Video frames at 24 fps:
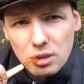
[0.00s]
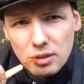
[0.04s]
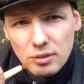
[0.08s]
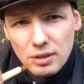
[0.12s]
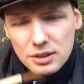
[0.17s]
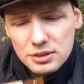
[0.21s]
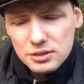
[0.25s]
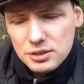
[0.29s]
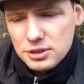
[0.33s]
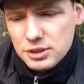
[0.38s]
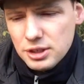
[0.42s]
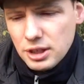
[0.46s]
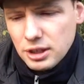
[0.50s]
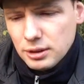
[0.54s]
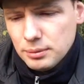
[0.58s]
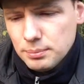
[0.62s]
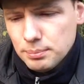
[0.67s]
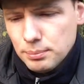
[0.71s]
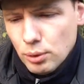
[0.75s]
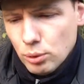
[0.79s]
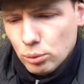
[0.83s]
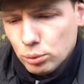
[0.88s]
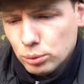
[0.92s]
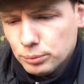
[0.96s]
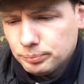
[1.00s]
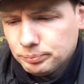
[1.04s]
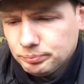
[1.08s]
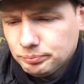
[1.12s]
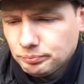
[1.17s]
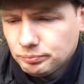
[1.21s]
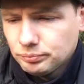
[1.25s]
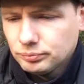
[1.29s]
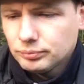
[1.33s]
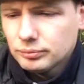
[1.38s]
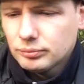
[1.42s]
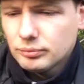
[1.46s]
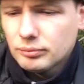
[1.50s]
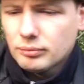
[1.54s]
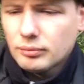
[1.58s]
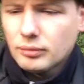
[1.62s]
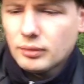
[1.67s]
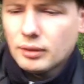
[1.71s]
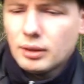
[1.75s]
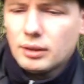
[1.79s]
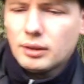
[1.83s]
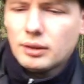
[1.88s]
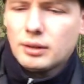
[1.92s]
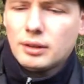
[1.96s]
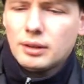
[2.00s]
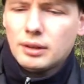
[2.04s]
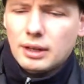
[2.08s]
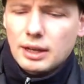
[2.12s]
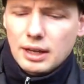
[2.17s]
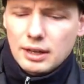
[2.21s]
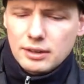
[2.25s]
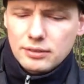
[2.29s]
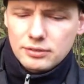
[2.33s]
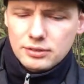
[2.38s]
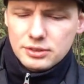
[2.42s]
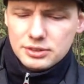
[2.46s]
That's the second bull and